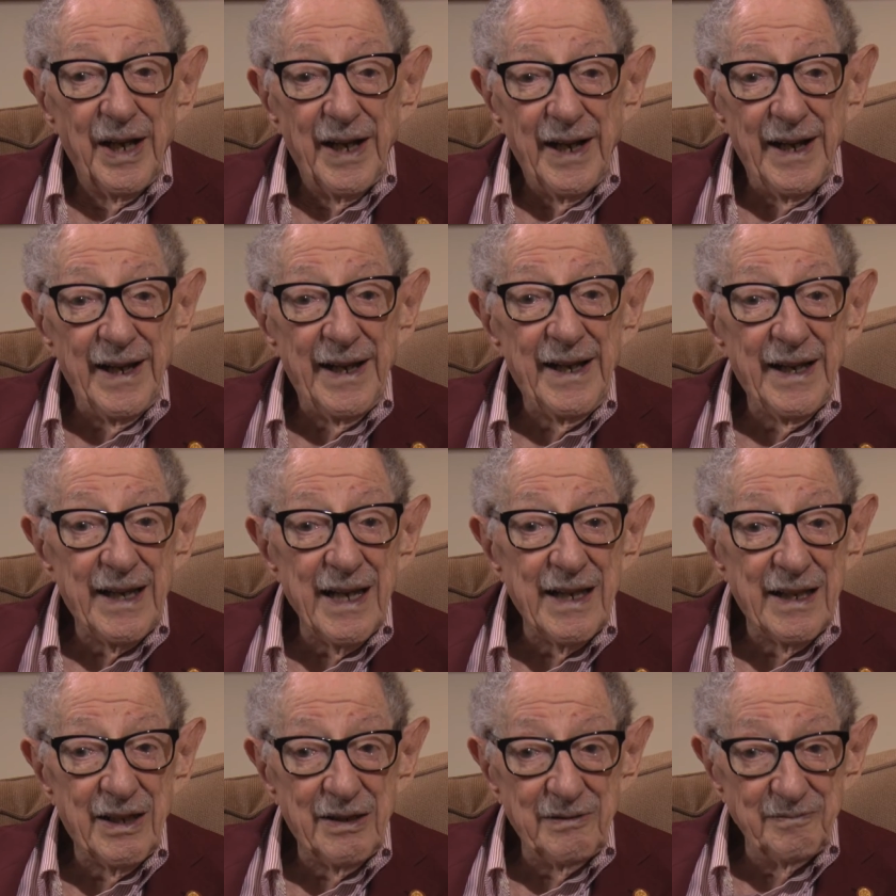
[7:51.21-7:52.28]
And
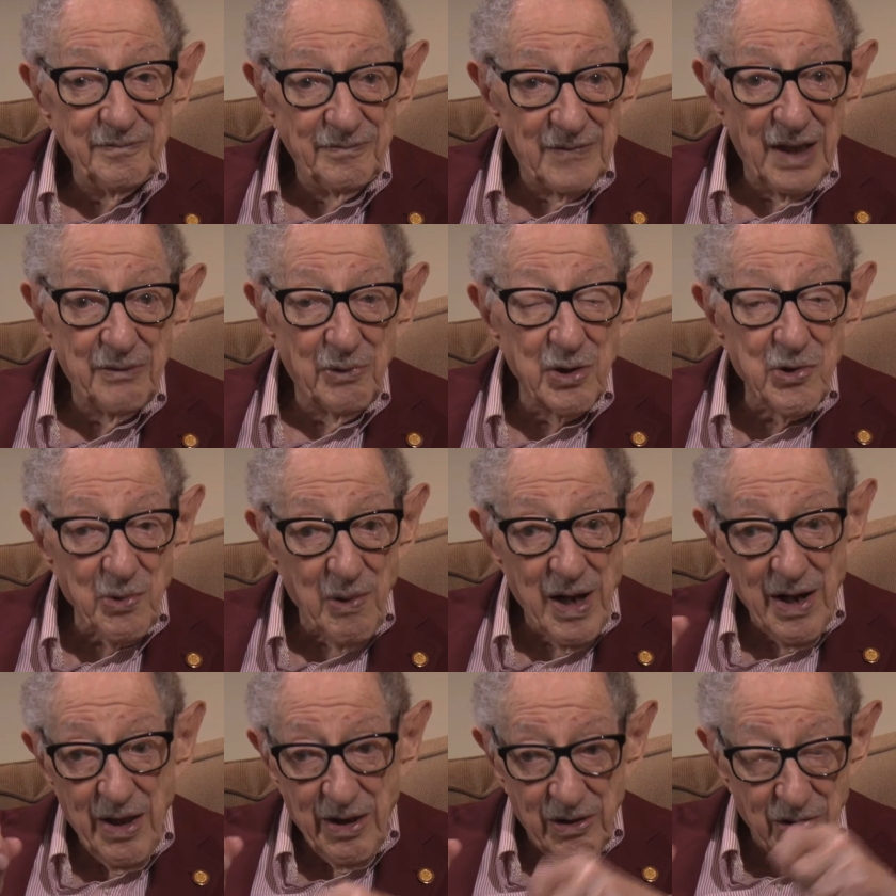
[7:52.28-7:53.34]
again, it was one
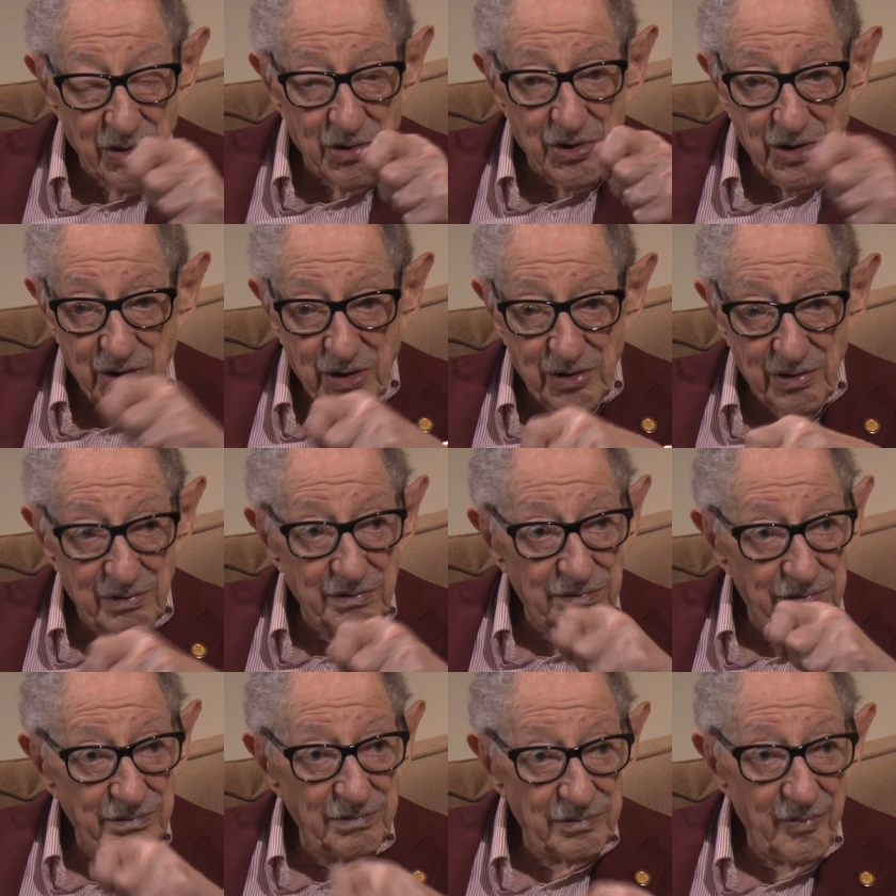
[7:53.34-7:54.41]
of those,
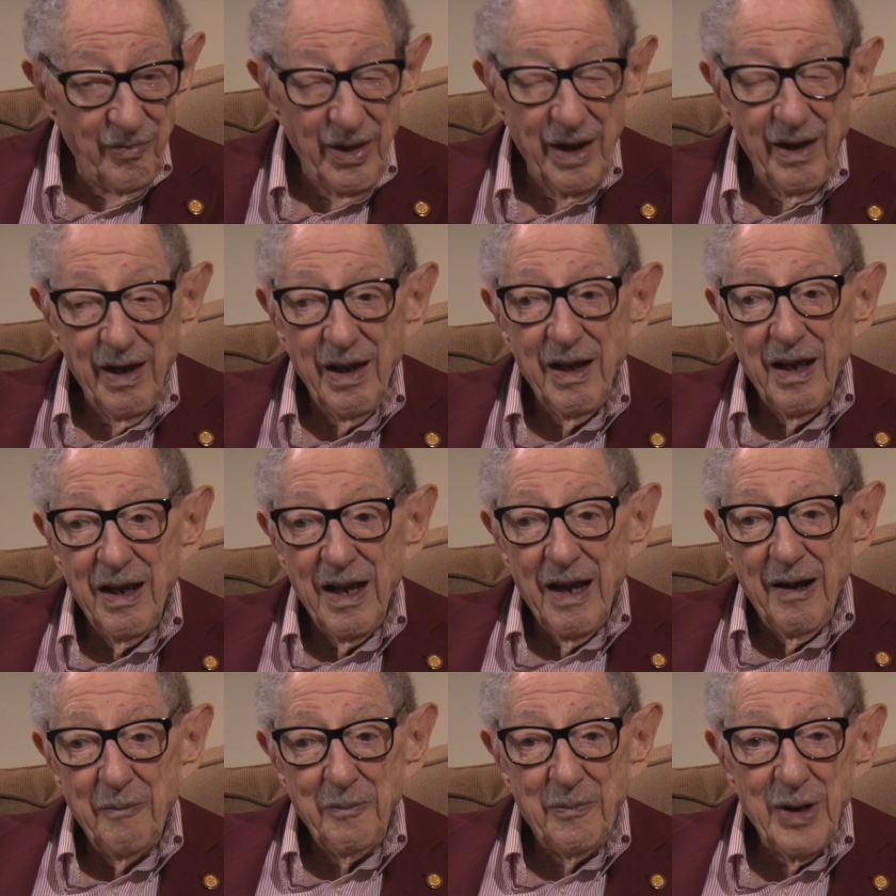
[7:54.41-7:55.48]

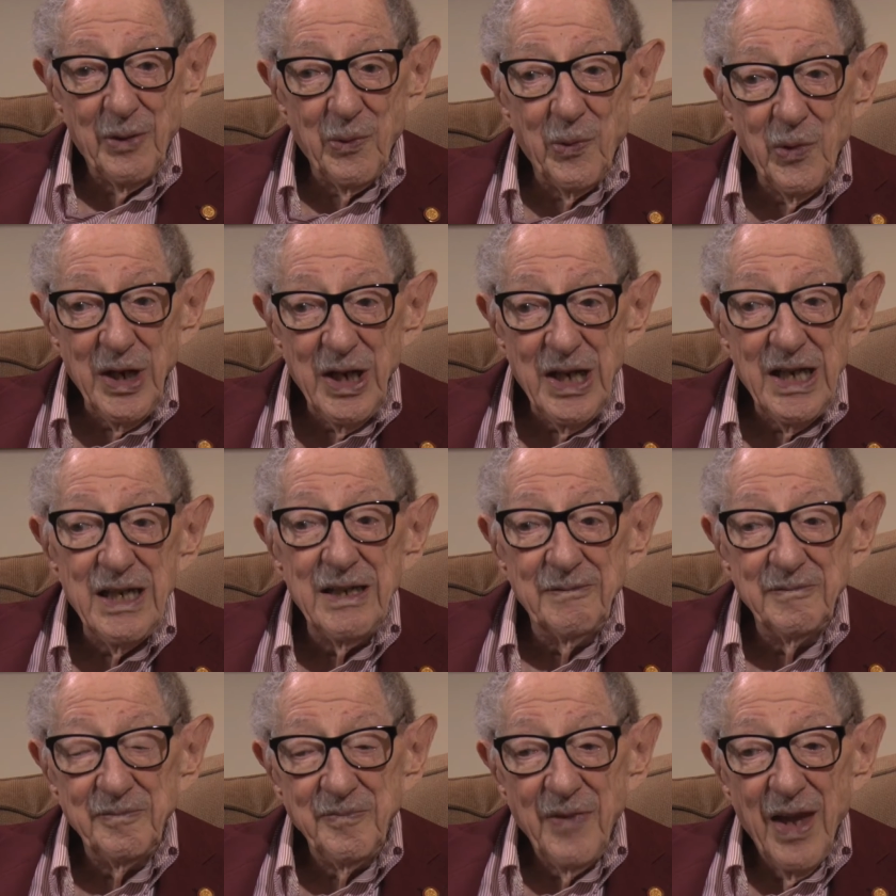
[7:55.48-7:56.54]
but we
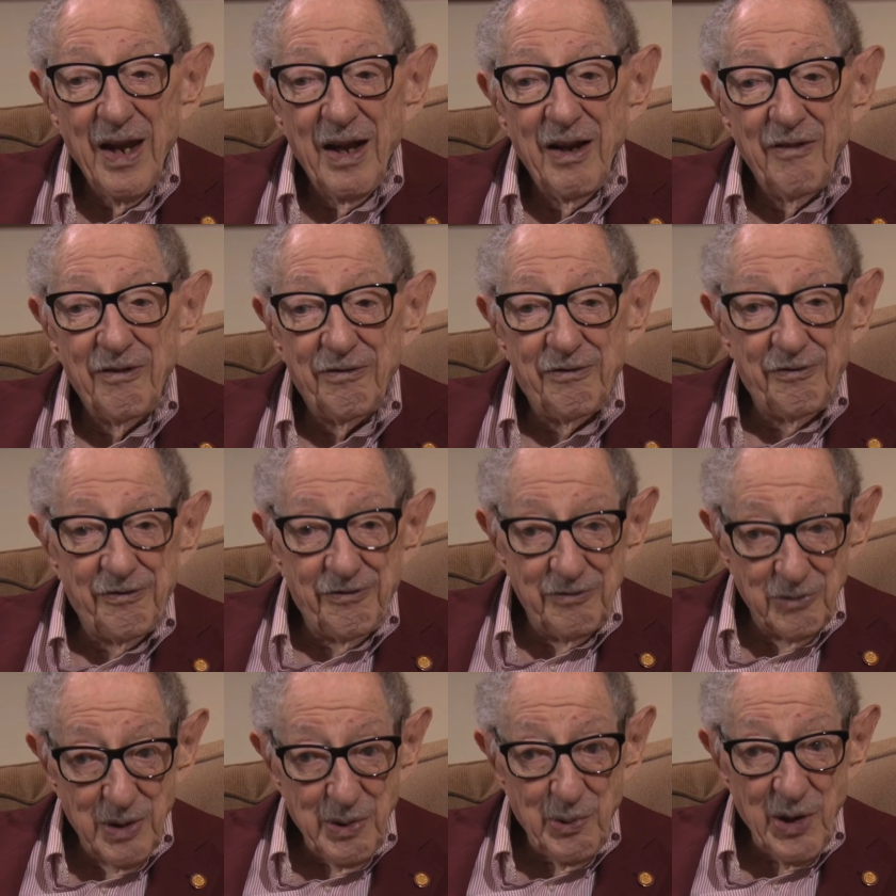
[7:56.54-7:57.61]

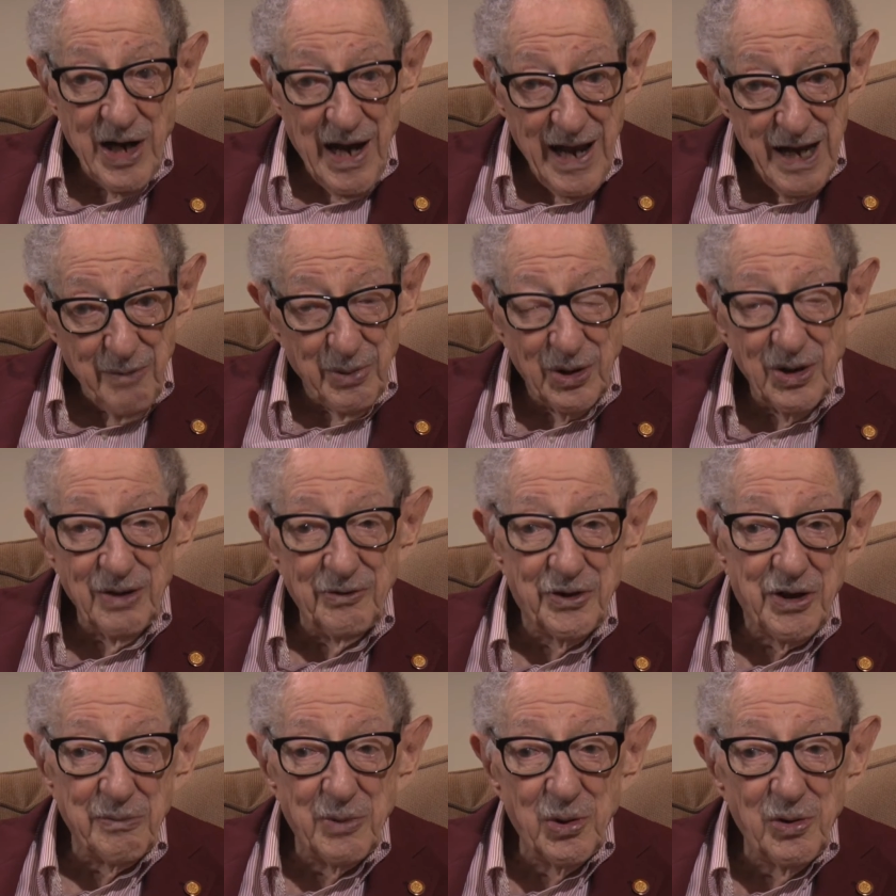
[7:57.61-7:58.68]
were able
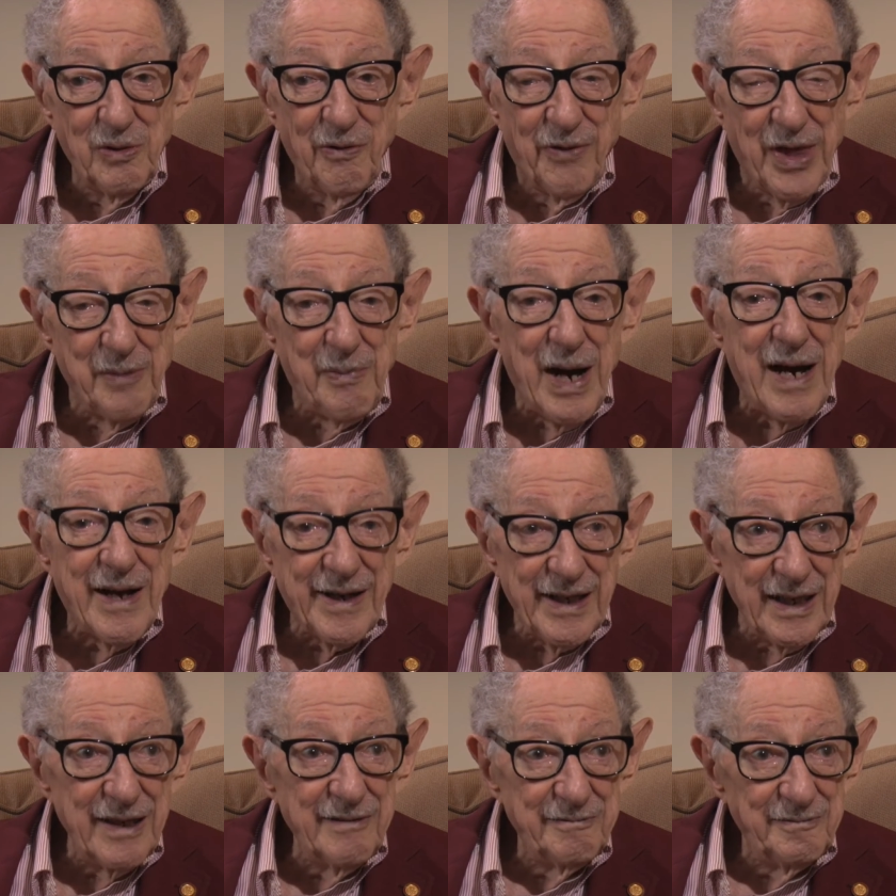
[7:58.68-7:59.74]
to move the
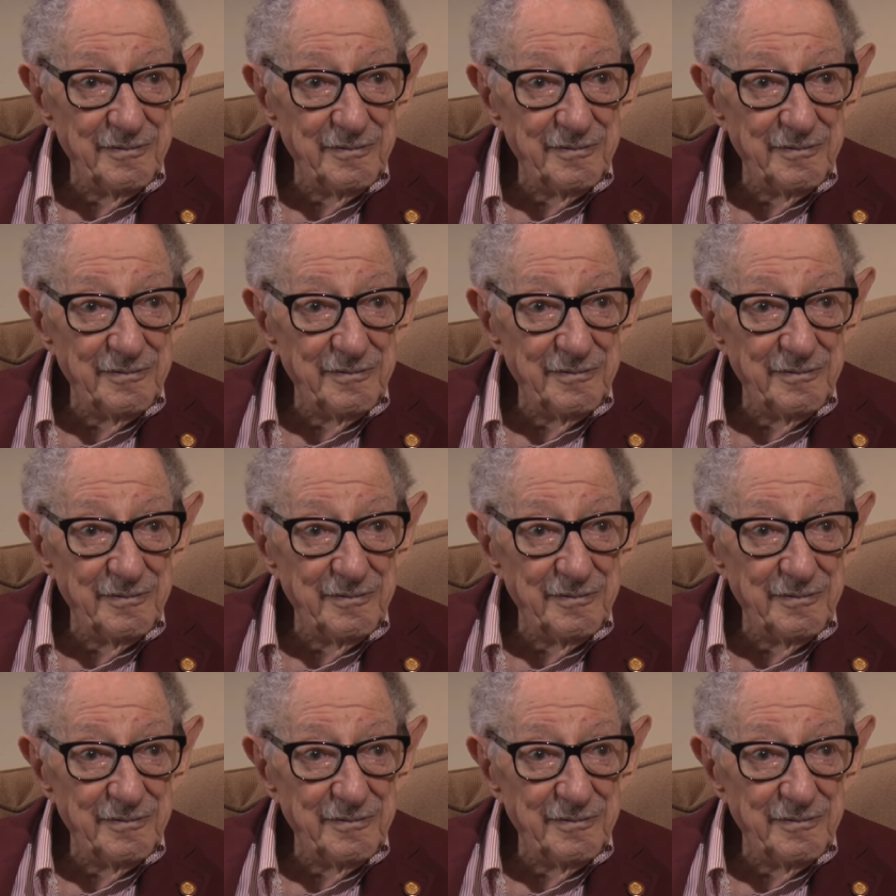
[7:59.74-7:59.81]
body